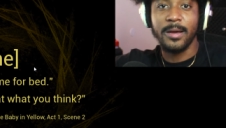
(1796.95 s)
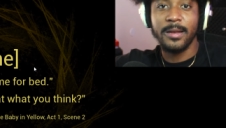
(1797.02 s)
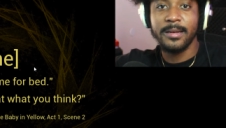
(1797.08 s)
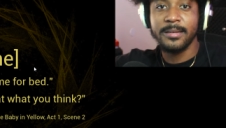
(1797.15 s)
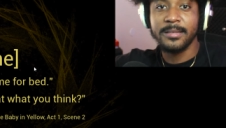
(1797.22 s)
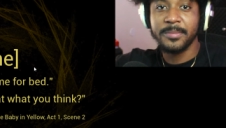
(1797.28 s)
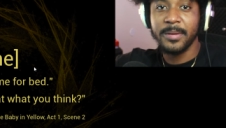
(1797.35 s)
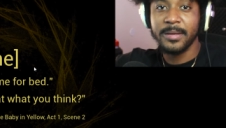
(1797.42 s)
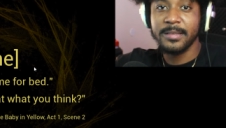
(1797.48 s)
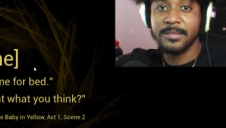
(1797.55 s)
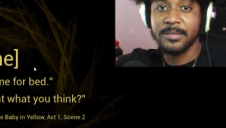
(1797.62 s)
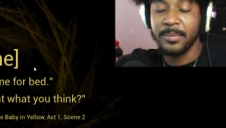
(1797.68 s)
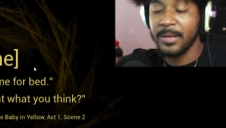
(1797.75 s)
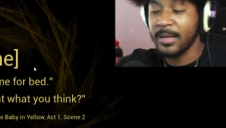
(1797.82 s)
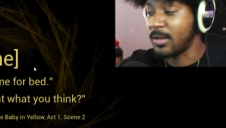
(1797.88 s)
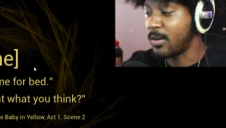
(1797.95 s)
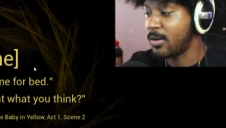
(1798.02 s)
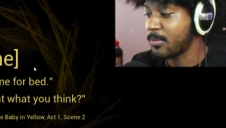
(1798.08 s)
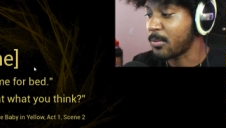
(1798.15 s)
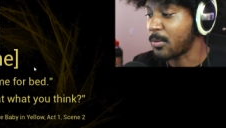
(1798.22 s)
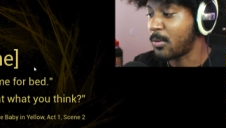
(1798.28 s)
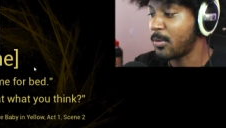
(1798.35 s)
I didn't expect this to be a
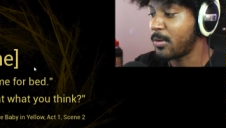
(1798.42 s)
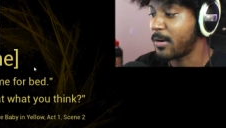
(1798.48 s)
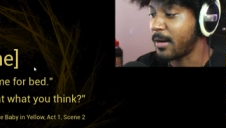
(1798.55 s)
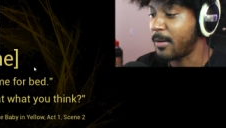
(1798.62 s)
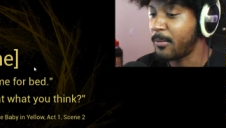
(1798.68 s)
long recording.